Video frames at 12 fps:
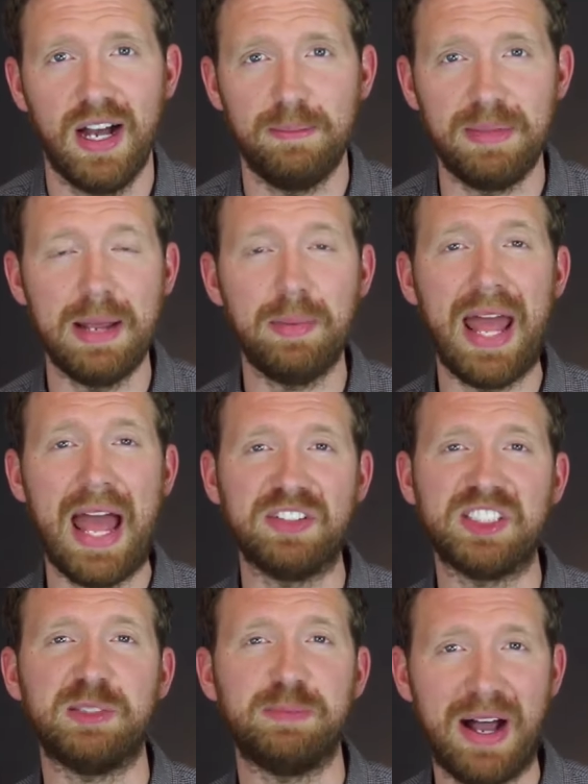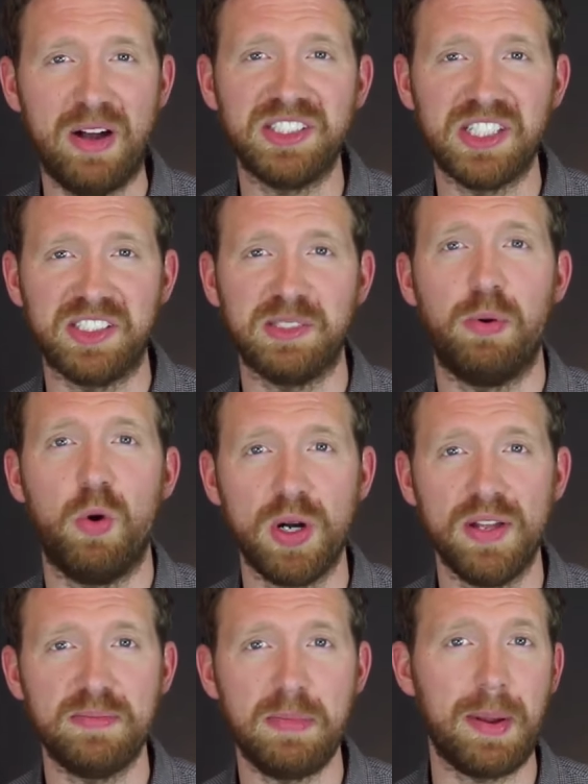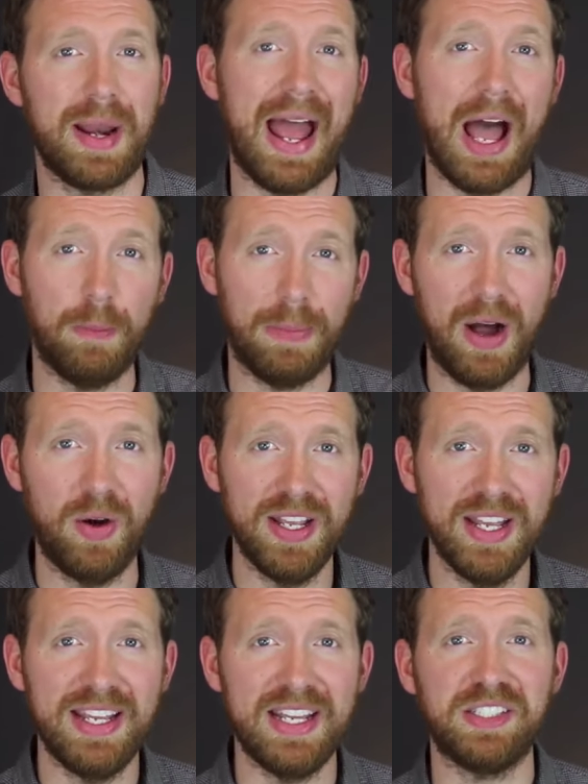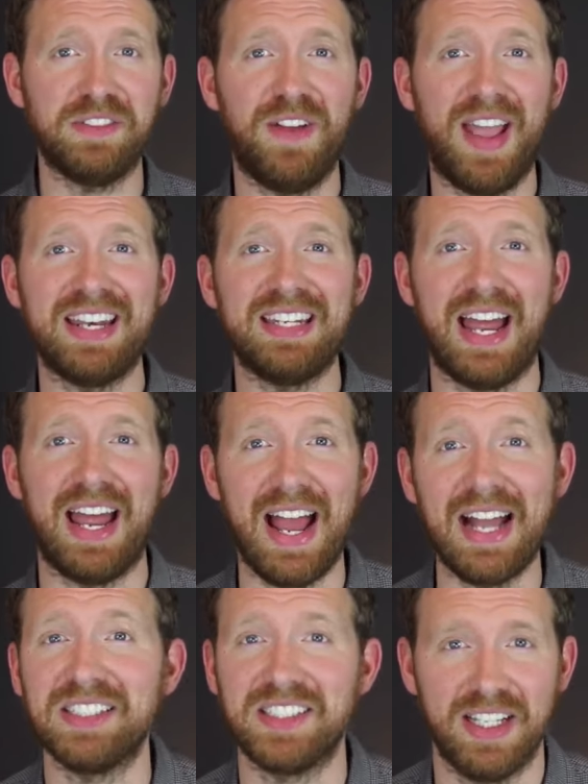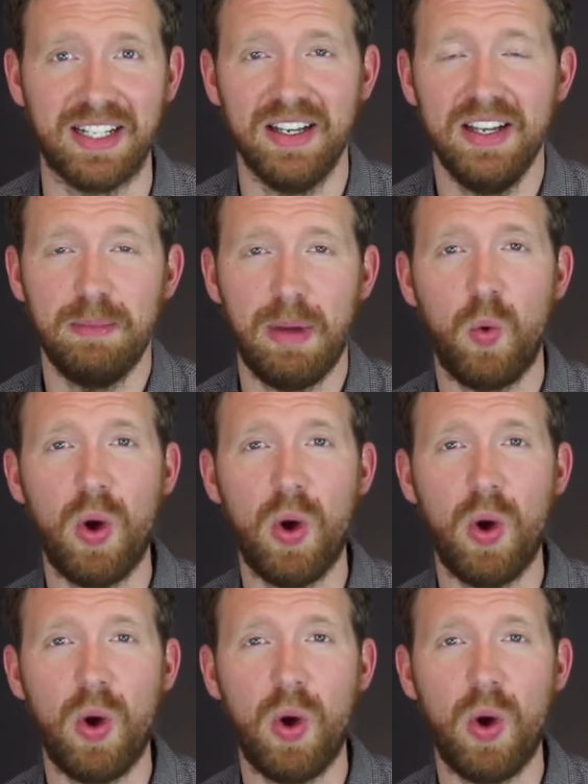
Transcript: Uh, being able to have a spouse that's supportive to be able to help out is fantastic.